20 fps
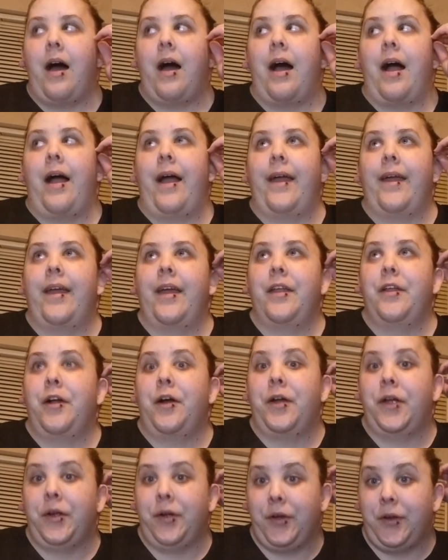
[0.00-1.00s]
I had
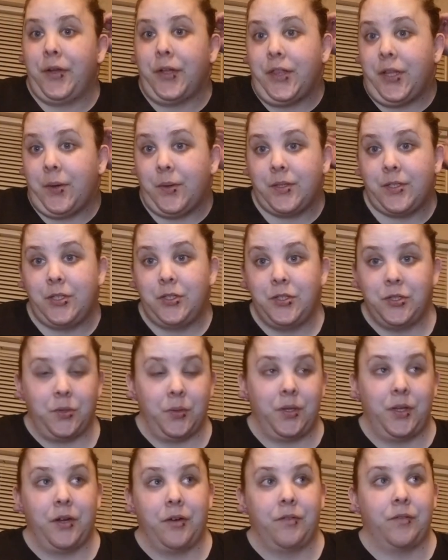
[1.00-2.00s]
not heard there was a
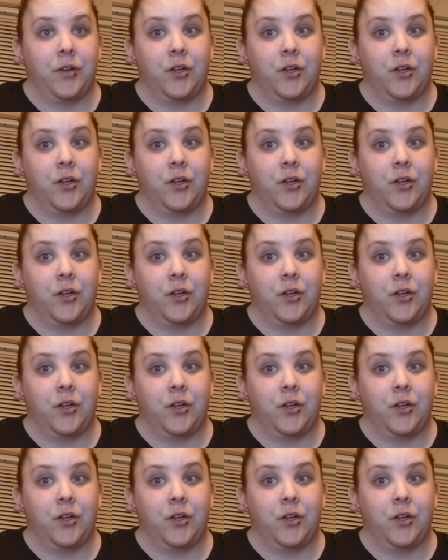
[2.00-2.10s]
2-year